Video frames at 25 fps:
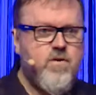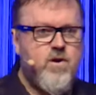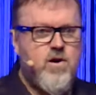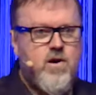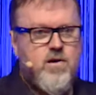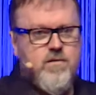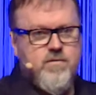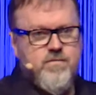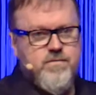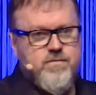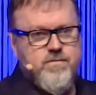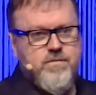
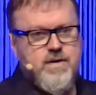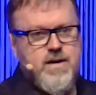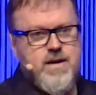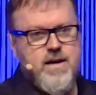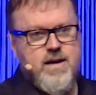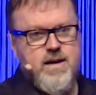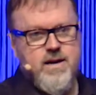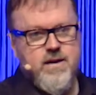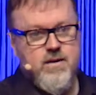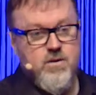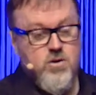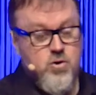of
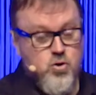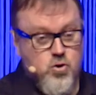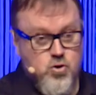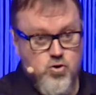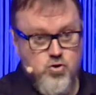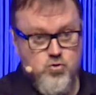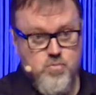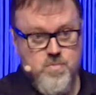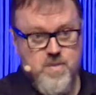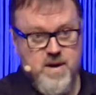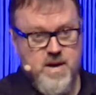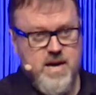
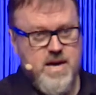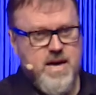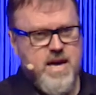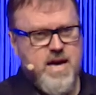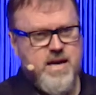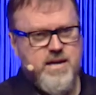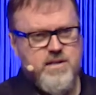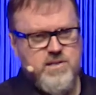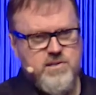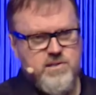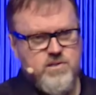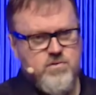Uber
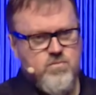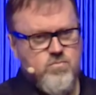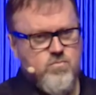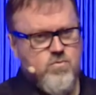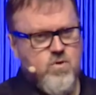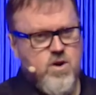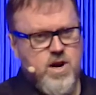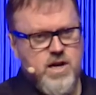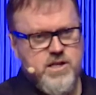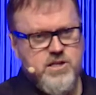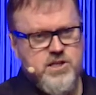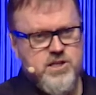as
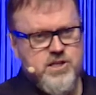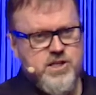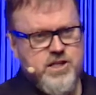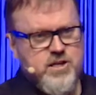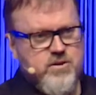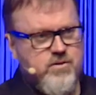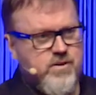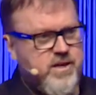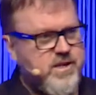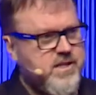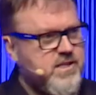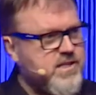
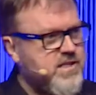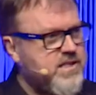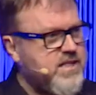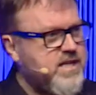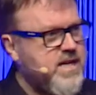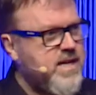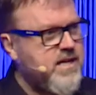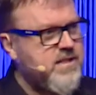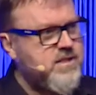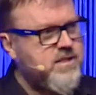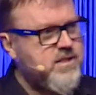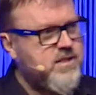ride-sharing
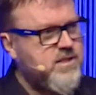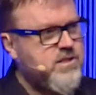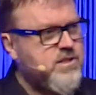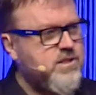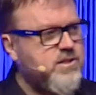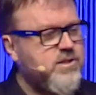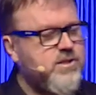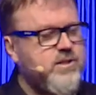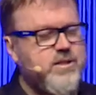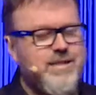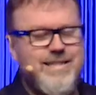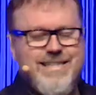started
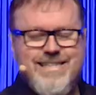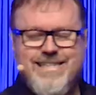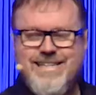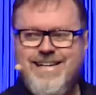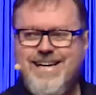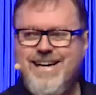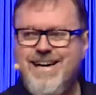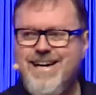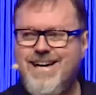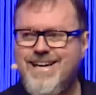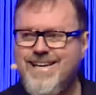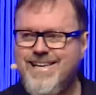to
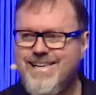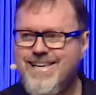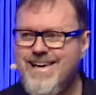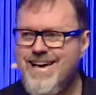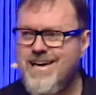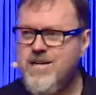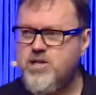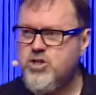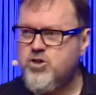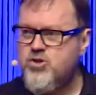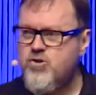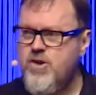
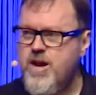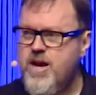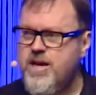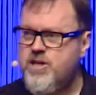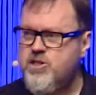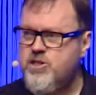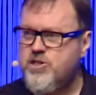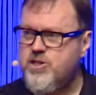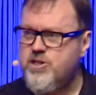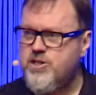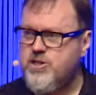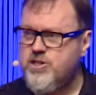gain
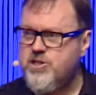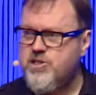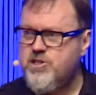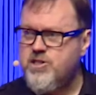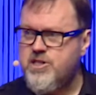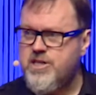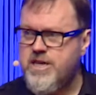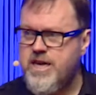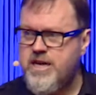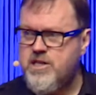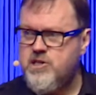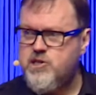traction
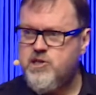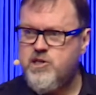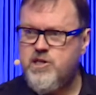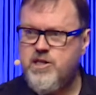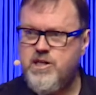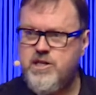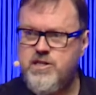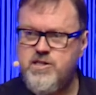internationally.